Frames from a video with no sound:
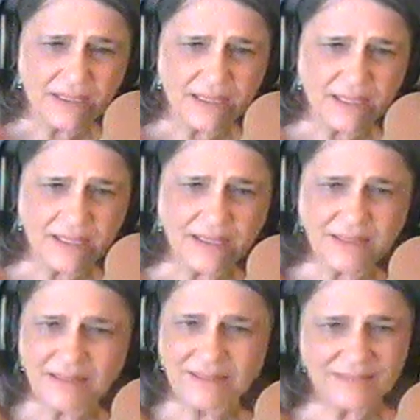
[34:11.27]
He
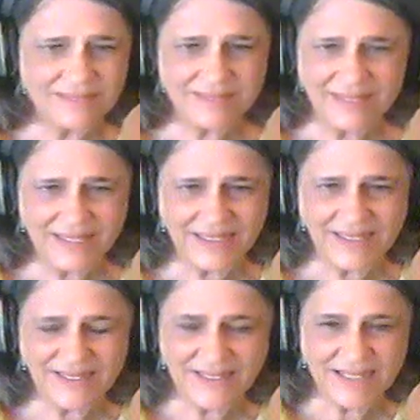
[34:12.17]

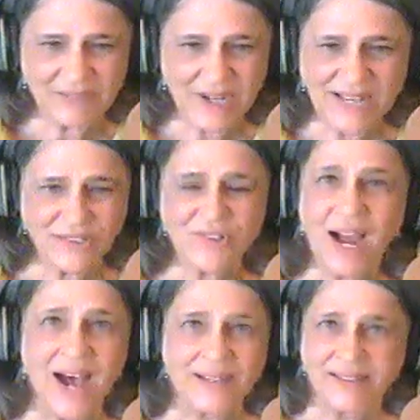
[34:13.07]
never had a
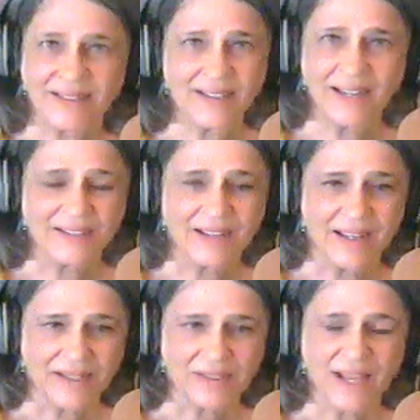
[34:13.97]
shot
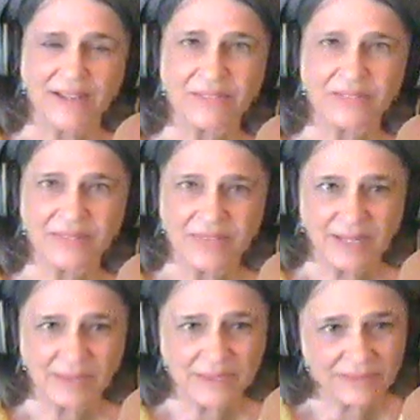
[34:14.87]
at a life.
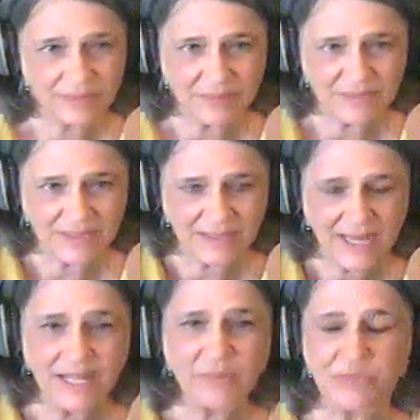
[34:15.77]
I mean, from the
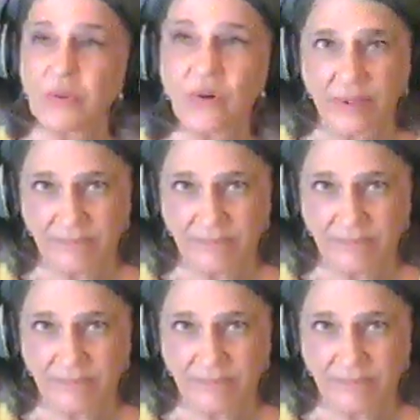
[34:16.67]
day he was born.